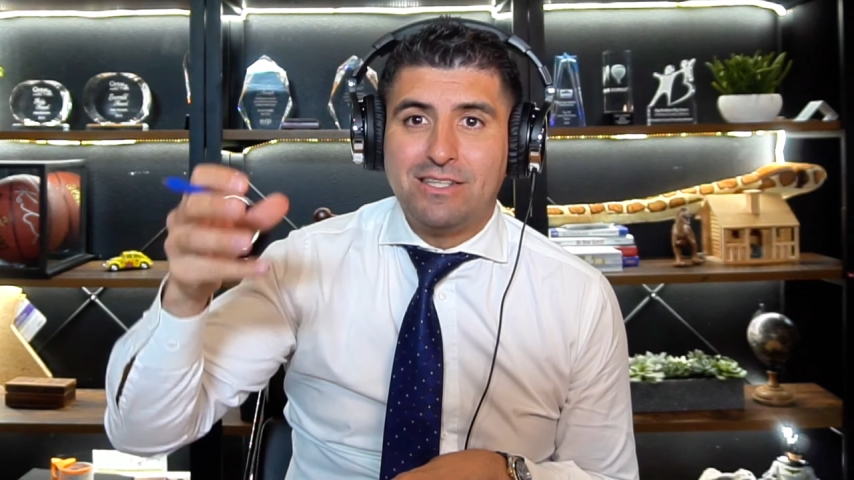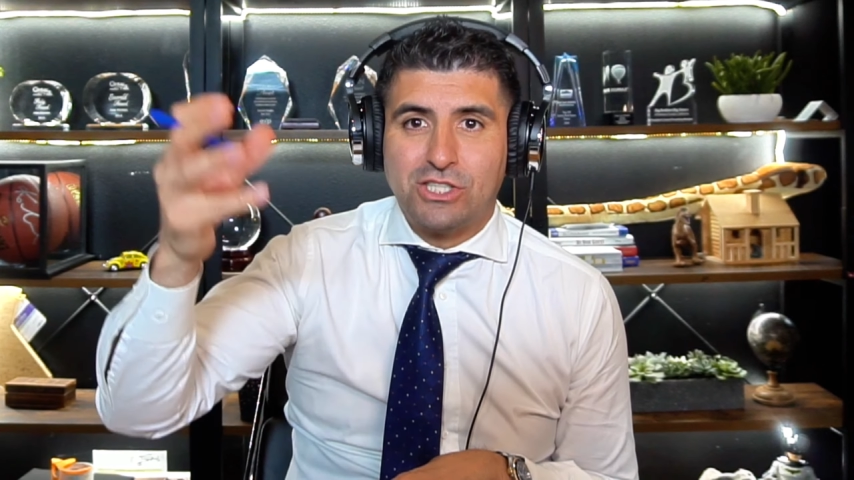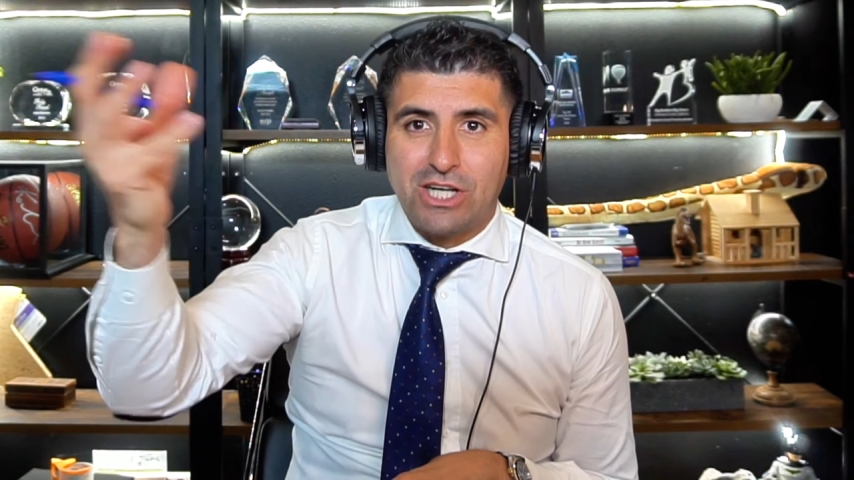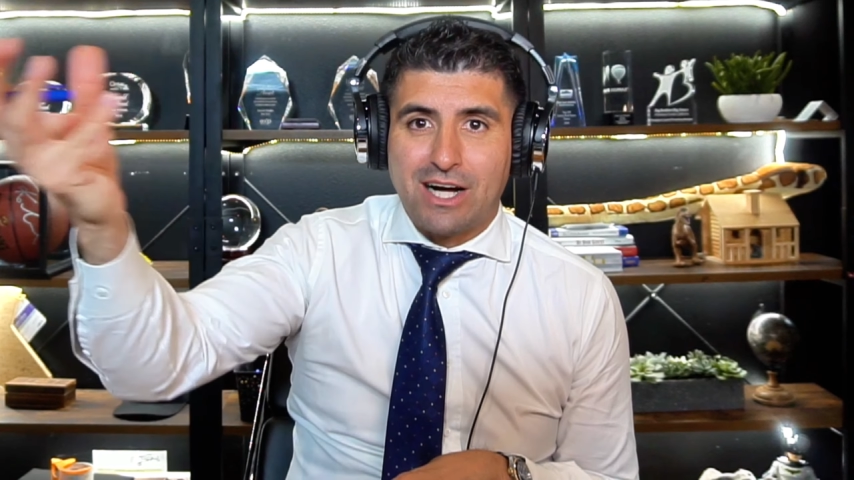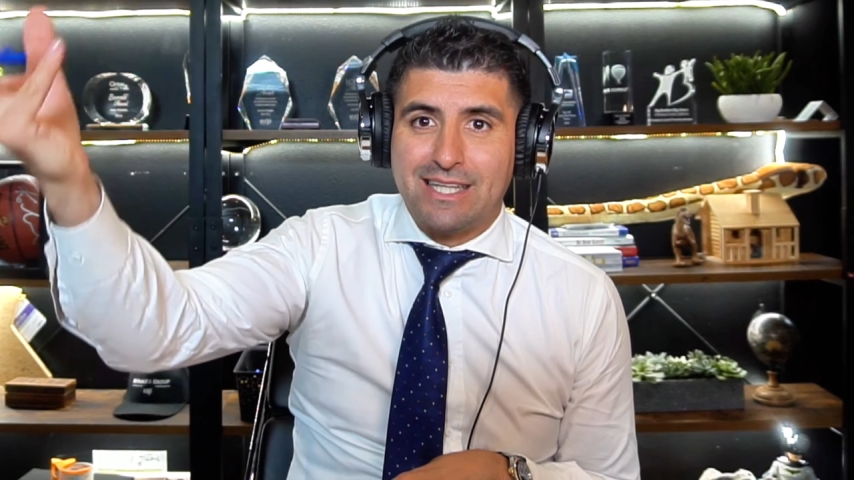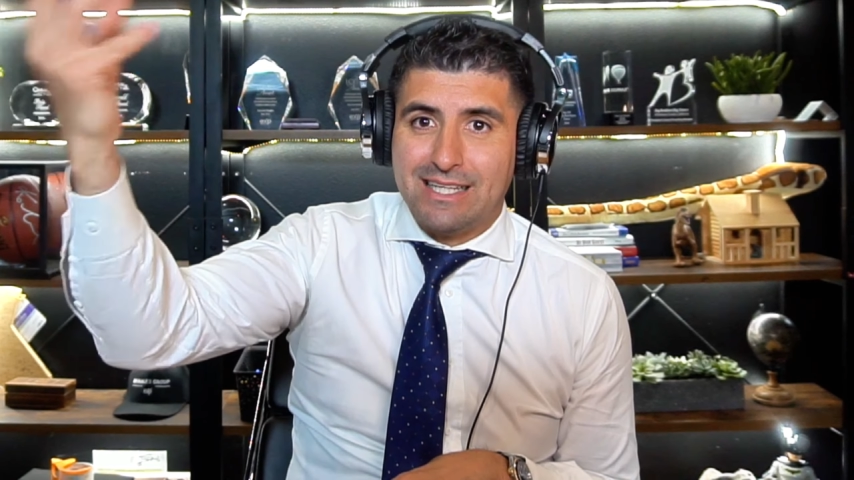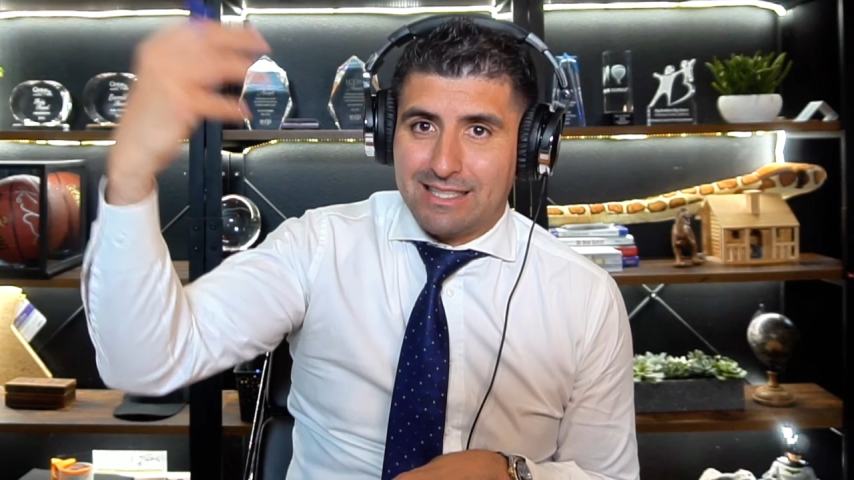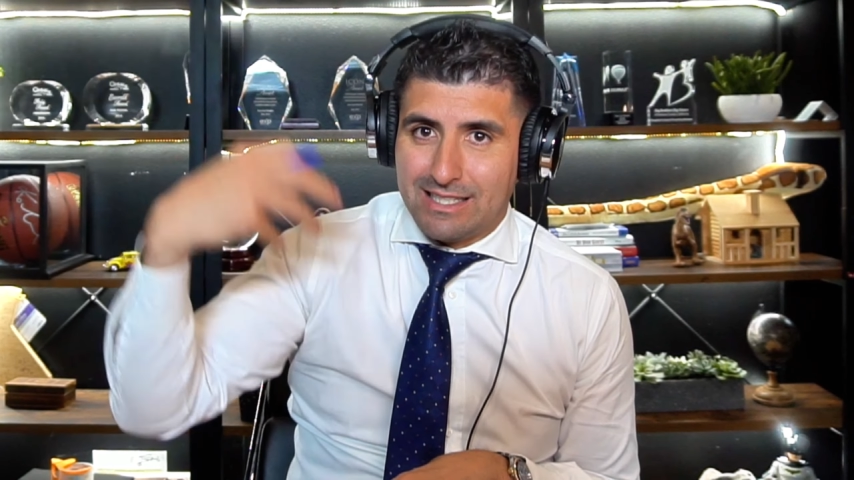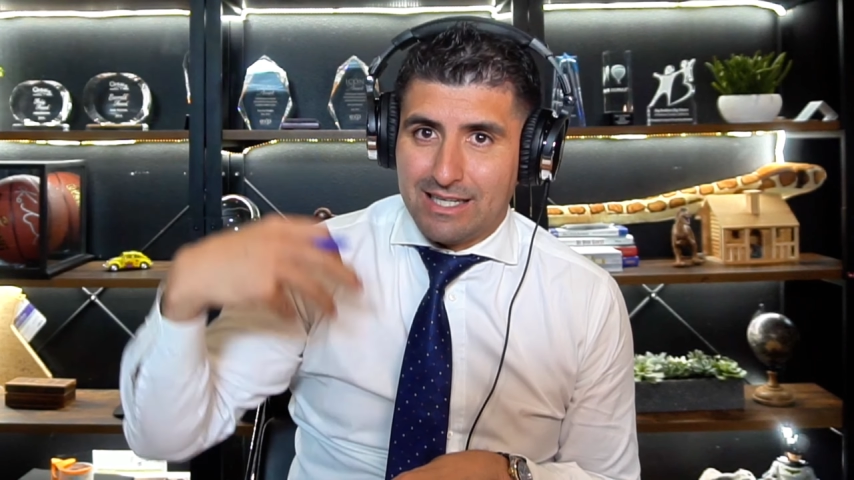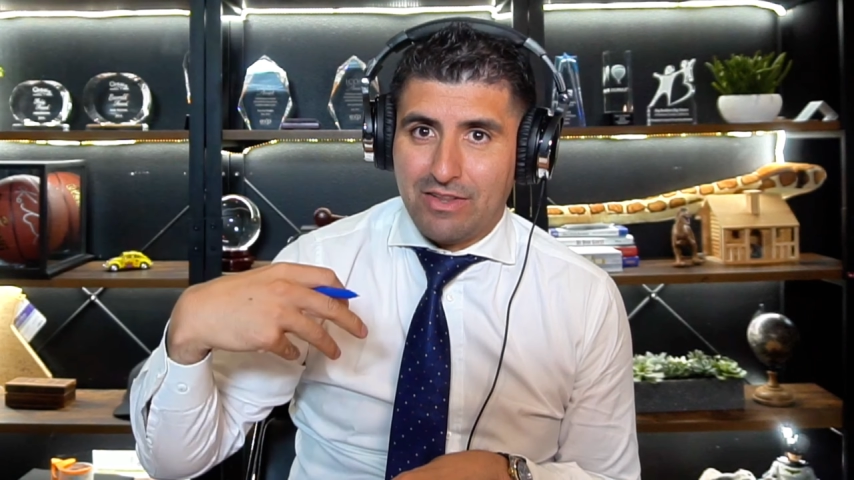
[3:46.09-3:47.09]
sucked
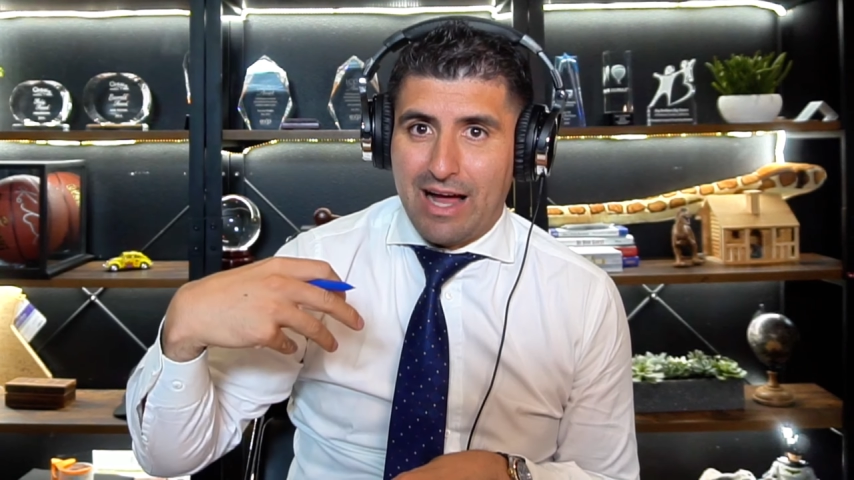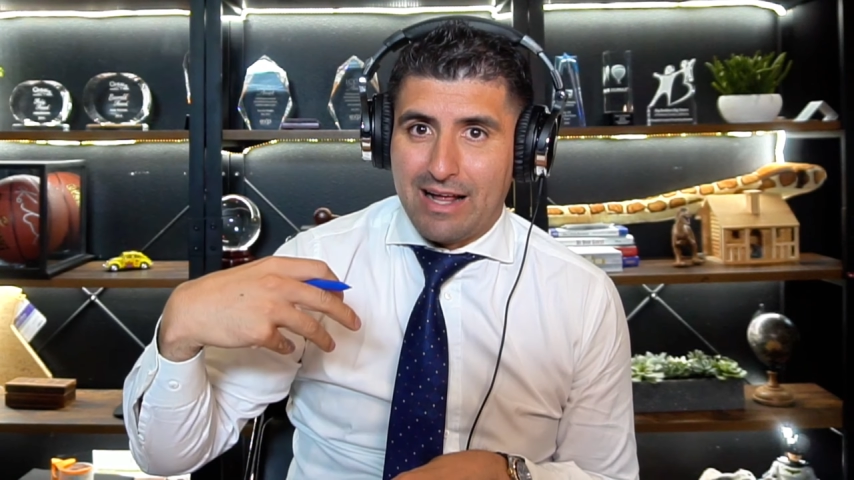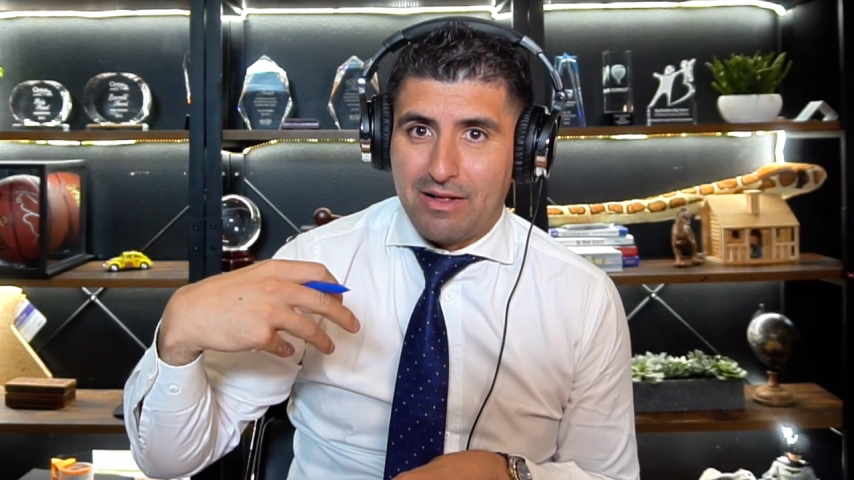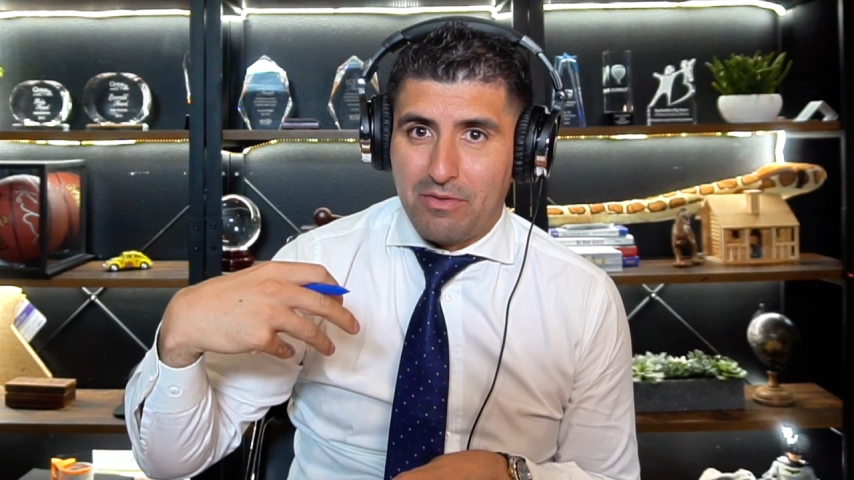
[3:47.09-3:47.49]
into like